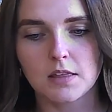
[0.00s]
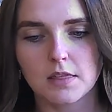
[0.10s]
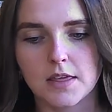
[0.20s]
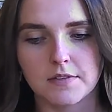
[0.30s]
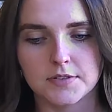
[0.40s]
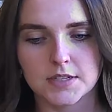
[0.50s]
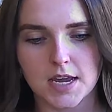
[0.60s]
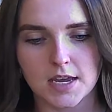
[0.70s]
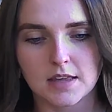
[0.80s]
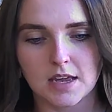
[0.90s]
They've
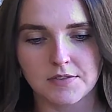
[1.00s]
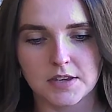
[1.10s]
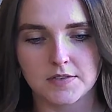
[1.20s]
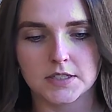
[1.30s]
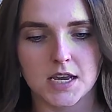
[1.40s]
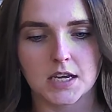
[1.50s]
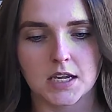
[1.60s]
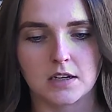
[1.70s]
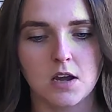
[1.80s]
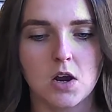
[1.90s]
even
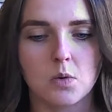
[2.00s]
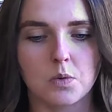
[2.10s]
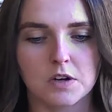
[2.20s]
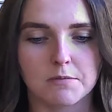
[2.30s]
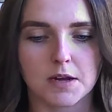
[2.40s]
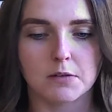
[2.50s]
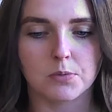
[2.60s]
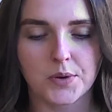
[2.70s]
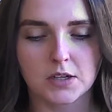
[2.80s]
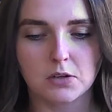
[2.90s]
taken one of my
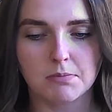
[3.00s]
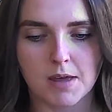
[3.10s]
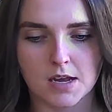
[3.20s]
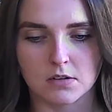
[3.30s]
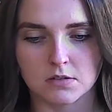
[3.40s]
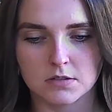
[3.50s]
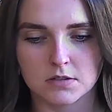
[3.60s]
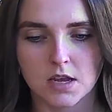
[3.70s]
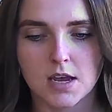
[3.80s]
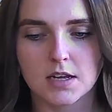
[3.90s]
real
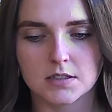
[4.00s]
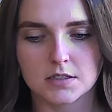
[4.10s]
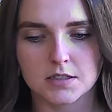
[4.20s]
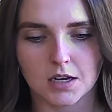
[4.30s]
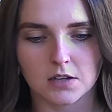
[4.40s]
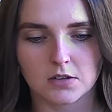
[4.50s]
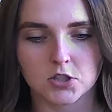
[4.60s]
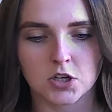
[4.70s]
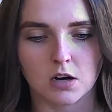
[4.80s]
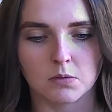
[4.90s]
medals and stuck it on the
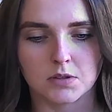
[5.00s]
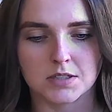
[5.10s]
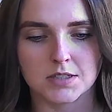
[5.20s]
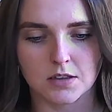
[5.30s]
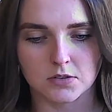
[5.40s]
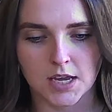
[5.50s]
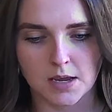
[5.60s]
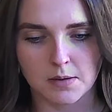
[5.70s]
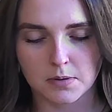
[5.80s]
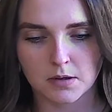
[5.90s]
chart with sellotape.